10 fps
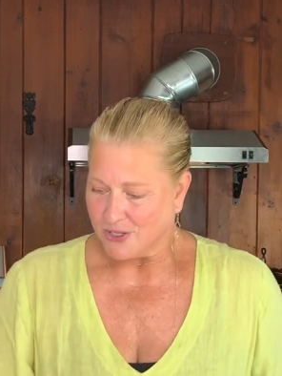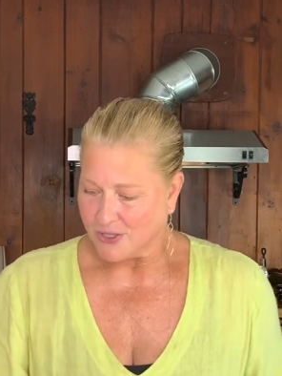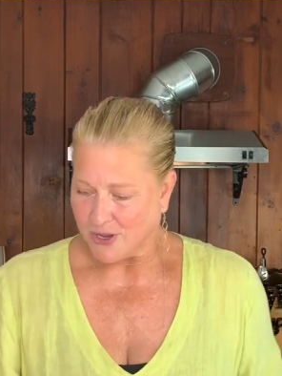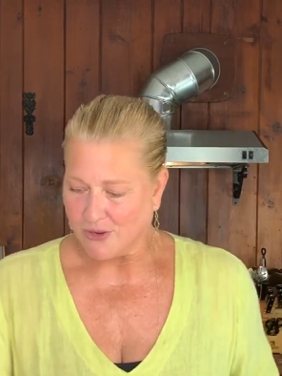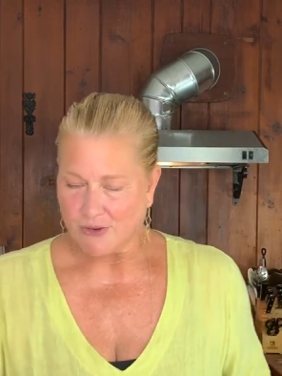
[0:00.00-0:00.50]

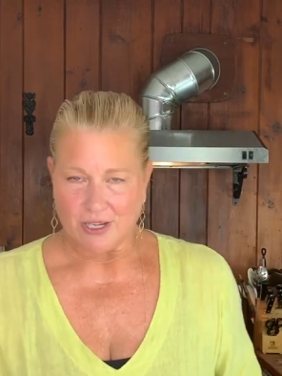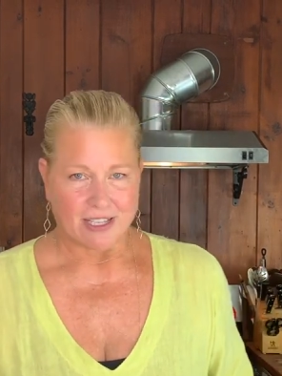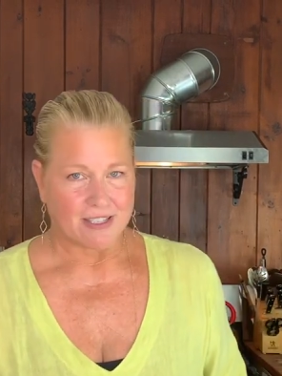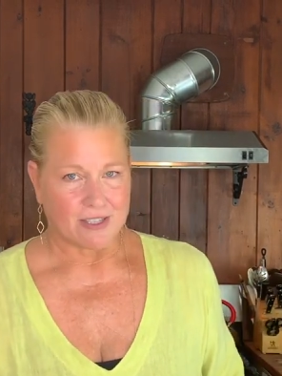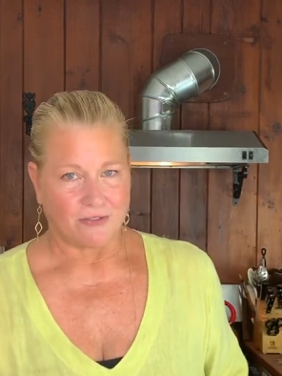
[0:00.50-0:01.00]
So
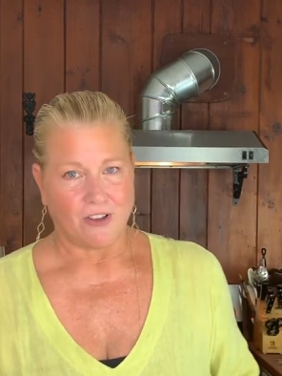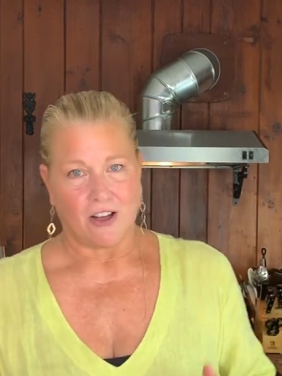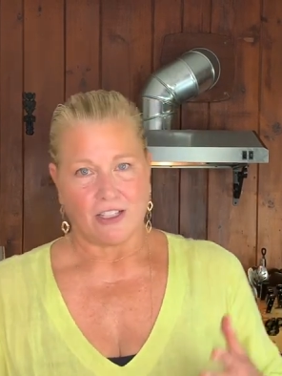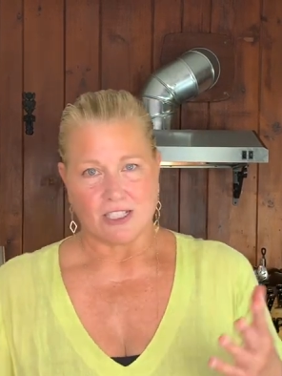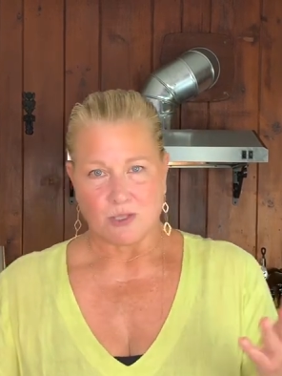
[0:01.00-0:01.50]
it's the
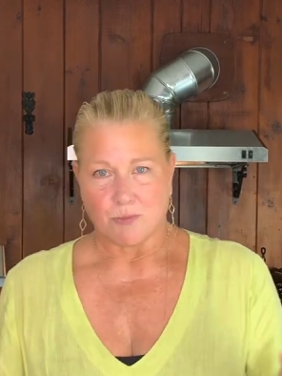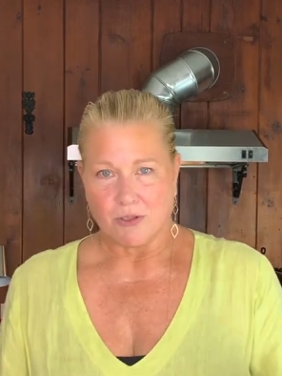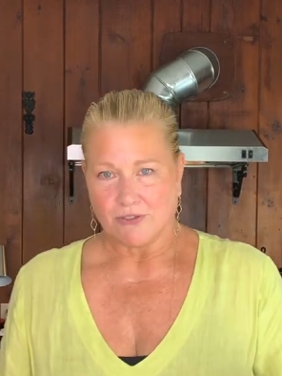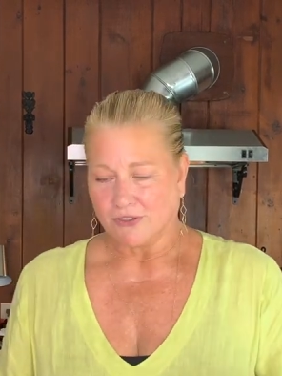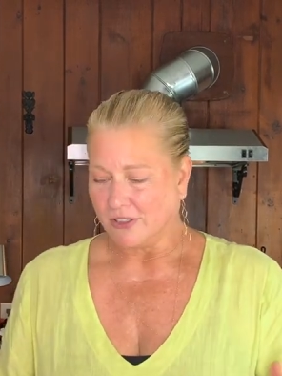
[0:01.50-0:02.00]
fall, it's
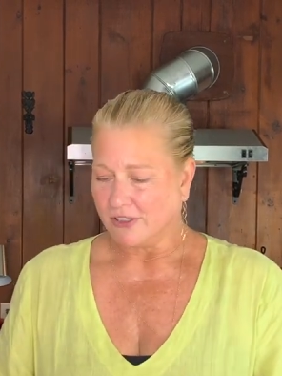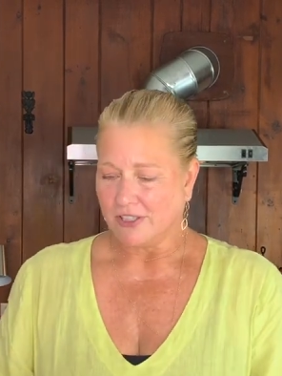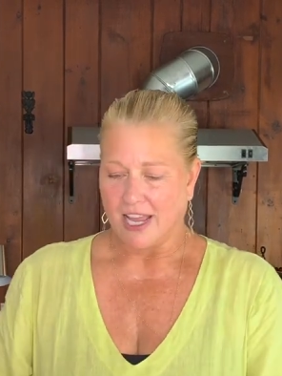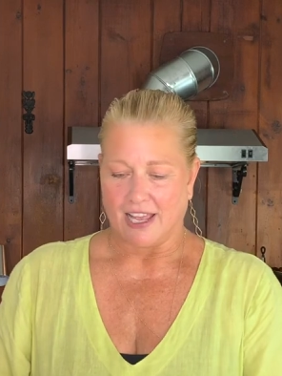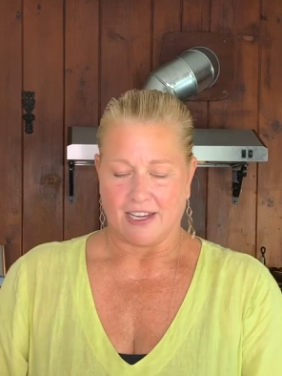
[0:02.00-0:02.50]

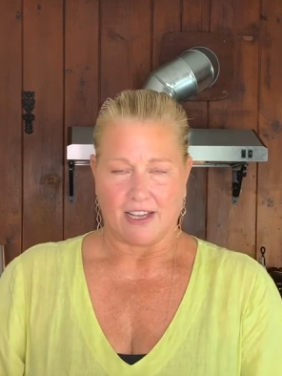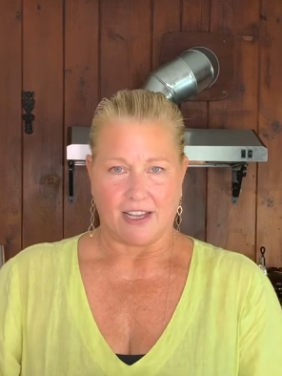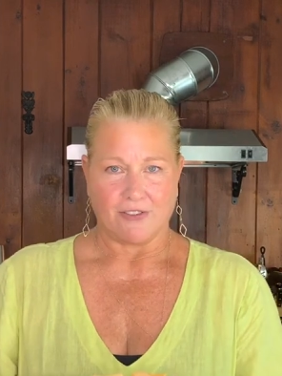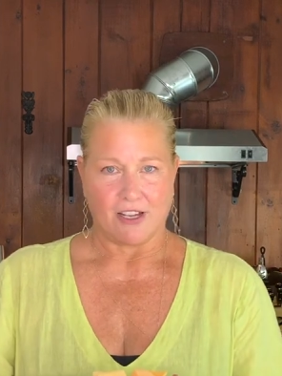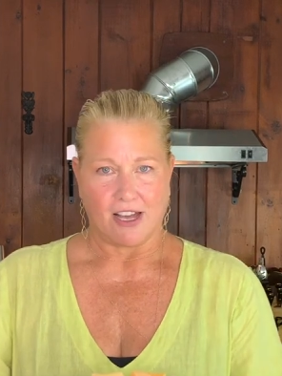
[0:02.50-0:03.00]
beautiful, and
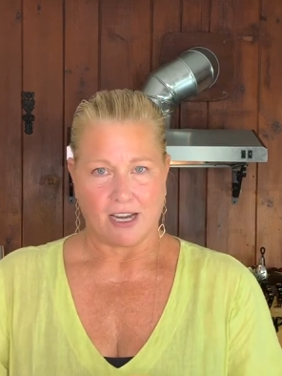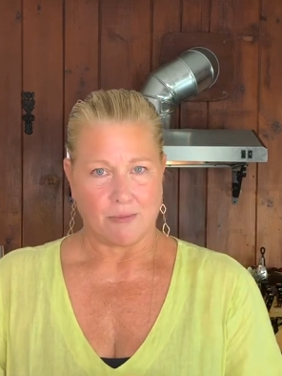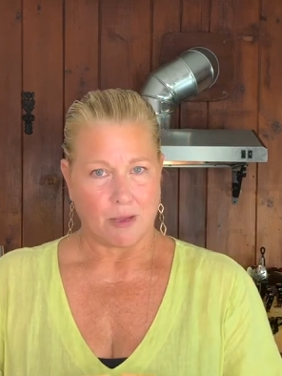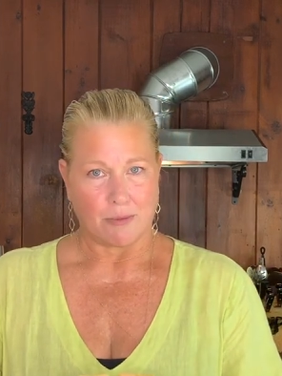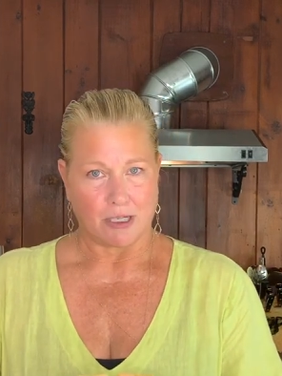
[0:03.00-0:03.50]
I've cut
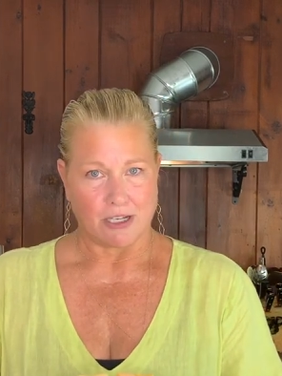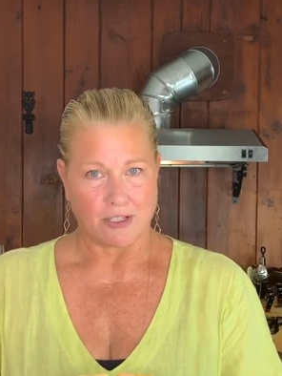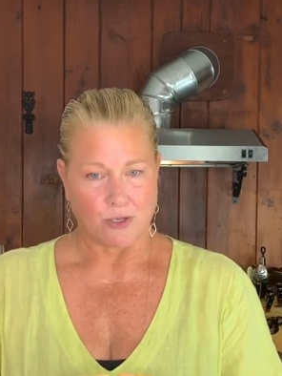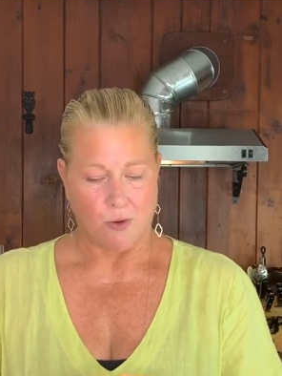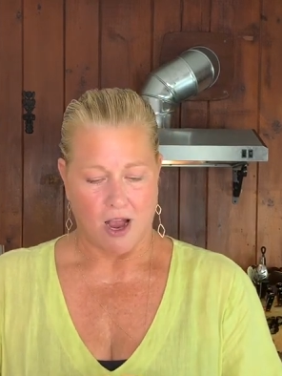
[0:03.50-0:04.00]
up my
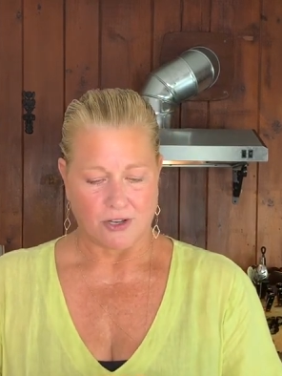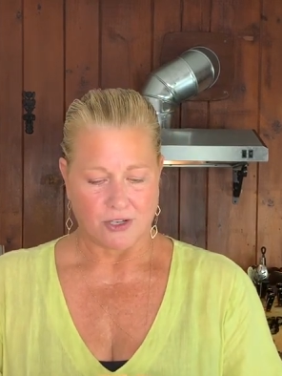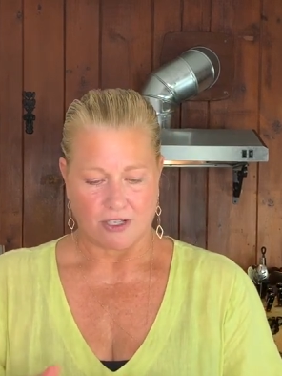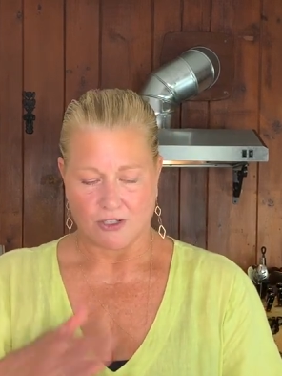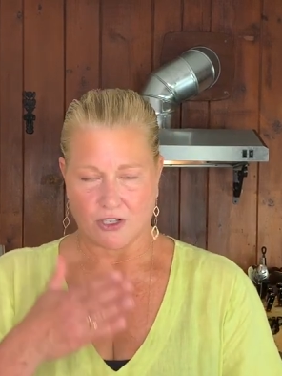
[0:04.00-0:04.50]
butternut
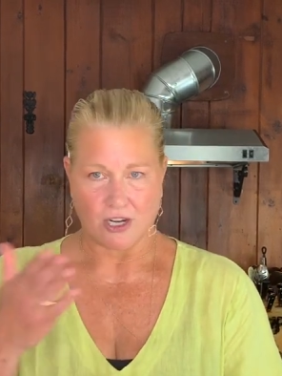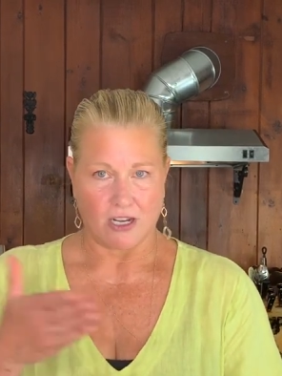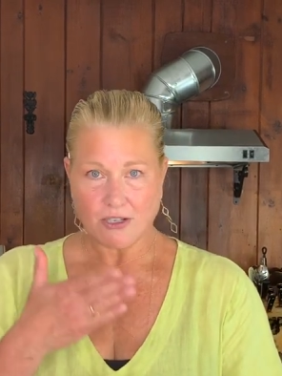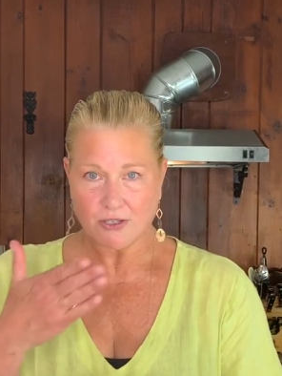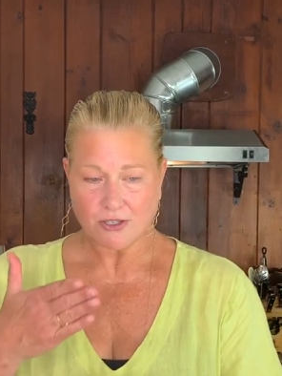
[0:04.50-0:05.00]
squash in
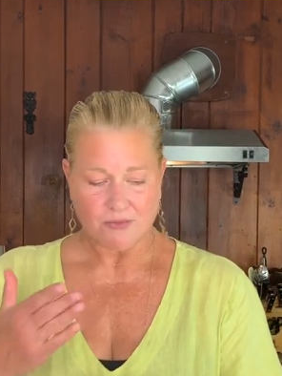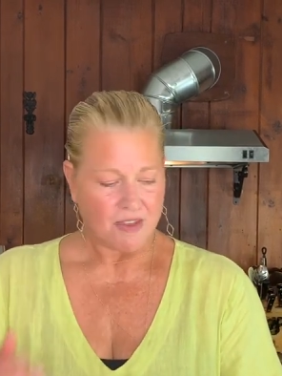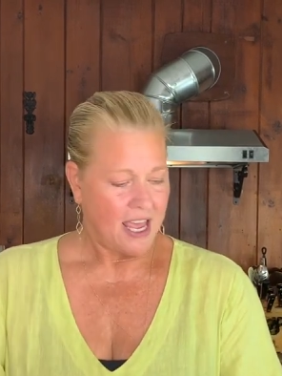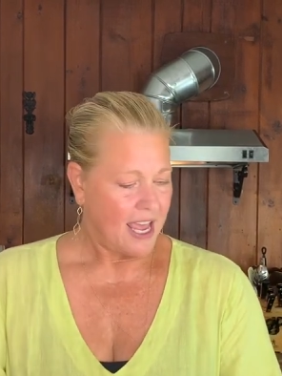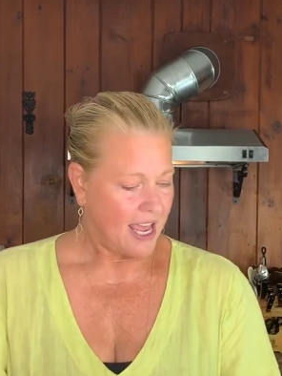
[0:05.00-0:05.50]
chunks,
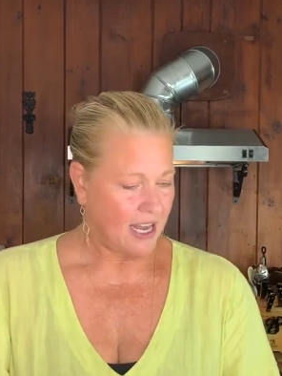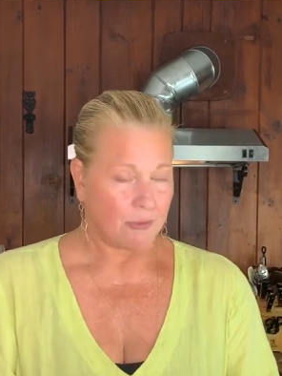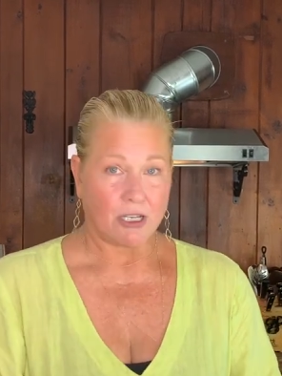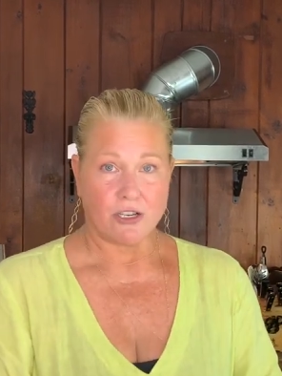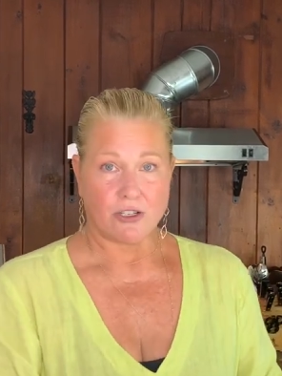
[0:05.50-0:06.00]
and
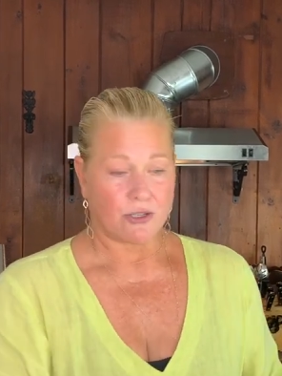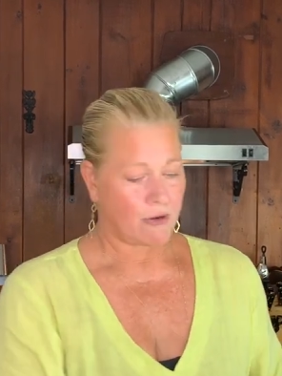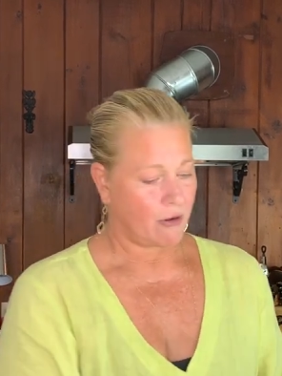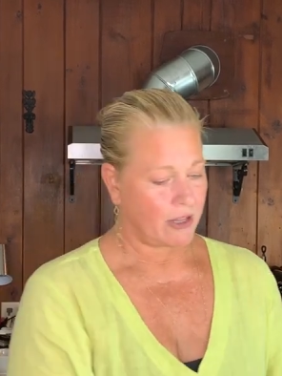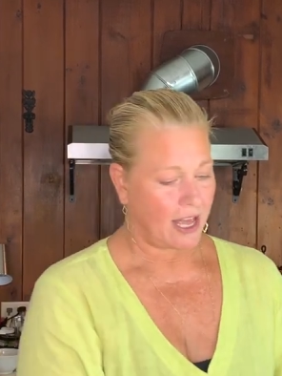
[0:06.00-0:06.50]
I'm gonna just
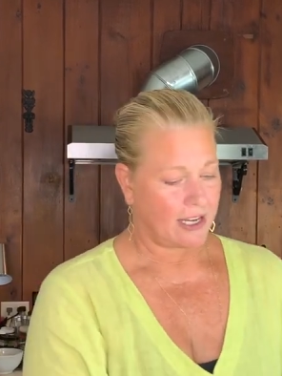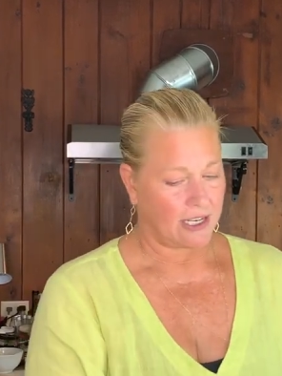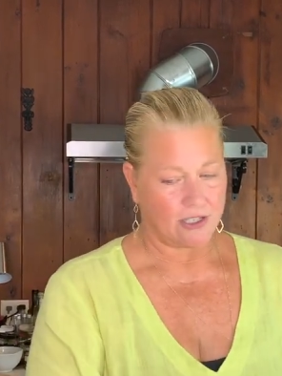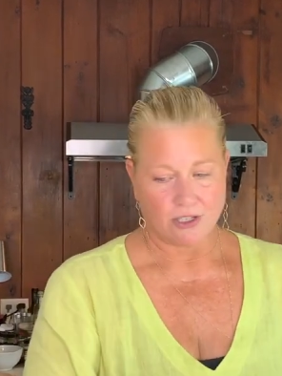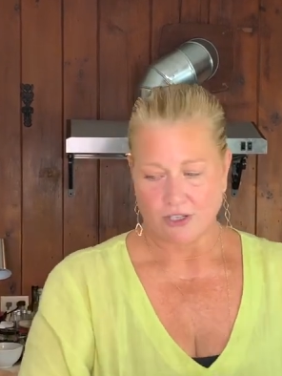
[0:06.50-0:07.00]
throw that
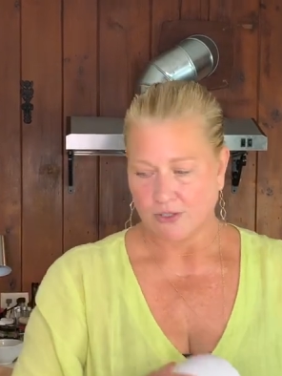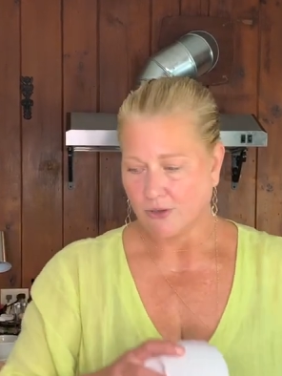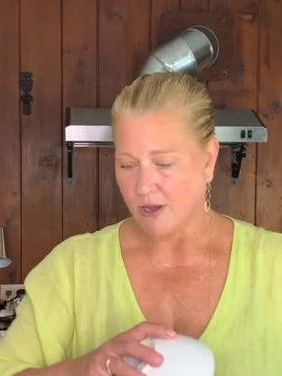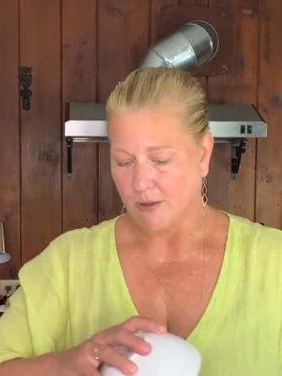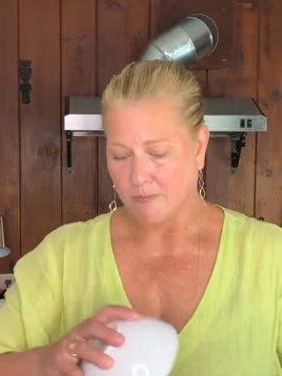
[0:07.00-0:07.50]

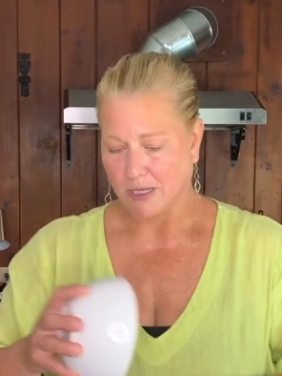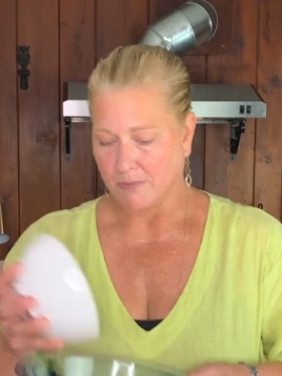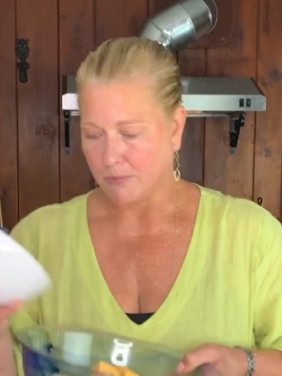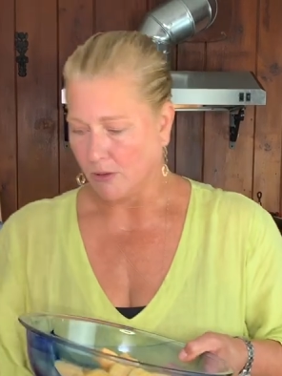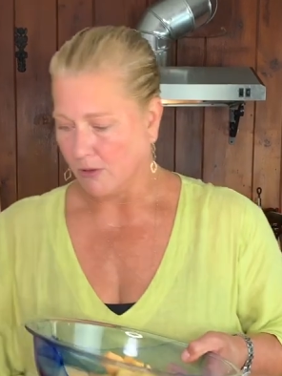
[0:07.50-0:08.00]
into a
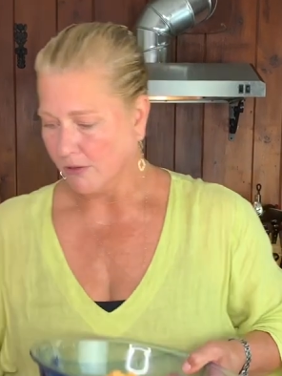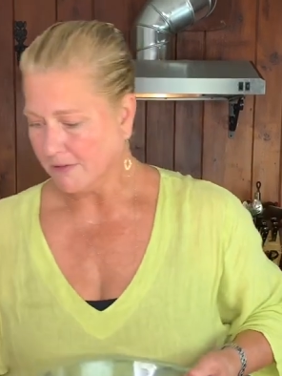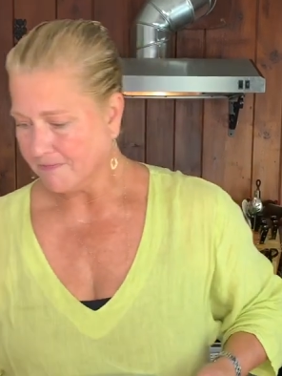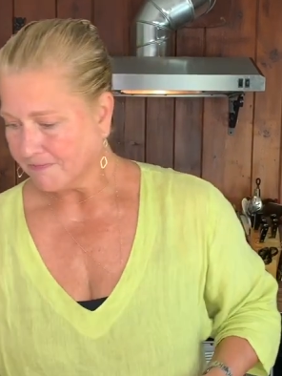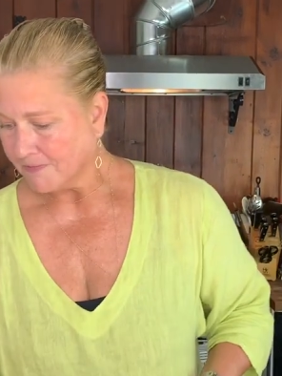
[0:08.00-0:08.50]
big
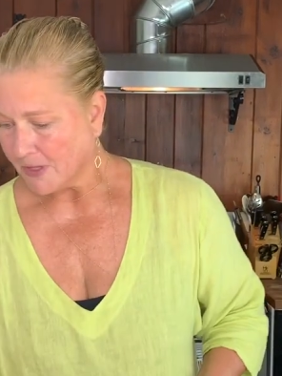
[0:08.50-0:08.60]
bowl.